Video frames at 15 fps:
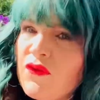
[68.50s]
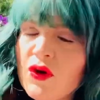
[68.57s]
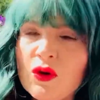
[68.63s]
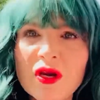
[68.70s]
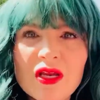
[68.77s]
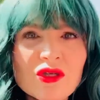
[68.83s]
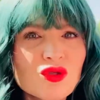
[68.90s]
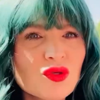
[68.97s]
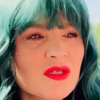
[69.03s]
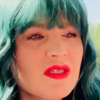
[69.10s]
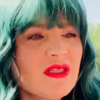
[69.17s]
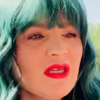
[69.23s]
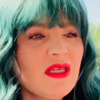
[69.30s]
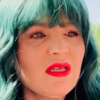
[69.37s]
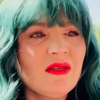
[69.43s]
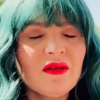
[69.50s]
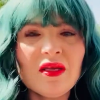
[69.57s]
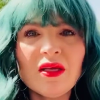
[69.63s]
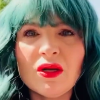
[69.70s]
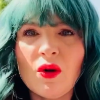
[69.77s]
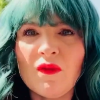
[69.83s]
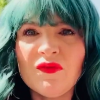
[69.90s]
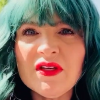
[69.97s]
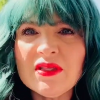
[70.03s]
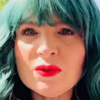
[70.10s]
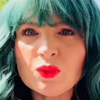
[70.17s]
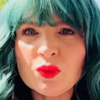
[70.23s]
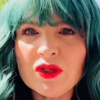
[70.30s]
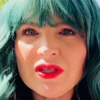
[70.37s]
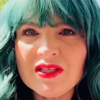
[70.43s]
you're interested in, you know, if this
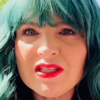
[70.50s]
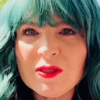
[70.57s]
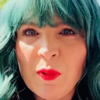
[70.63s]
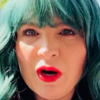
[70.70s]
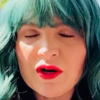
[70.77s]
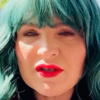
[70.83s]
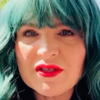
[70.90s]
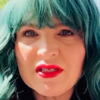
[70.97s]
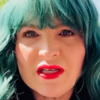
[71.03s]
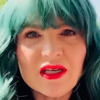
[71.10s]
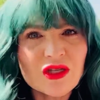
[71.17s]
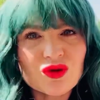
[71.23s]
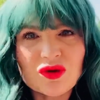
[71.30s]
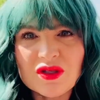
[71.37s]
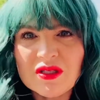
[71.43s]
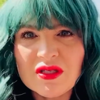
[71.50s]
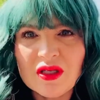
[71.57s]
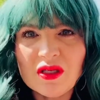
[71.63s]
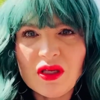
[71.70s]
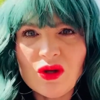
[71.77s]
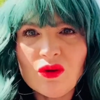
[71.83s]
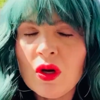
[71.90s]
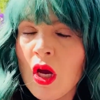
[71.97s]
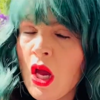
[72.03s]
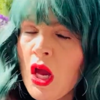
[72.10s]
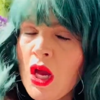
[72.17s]
really sparks an interest in you,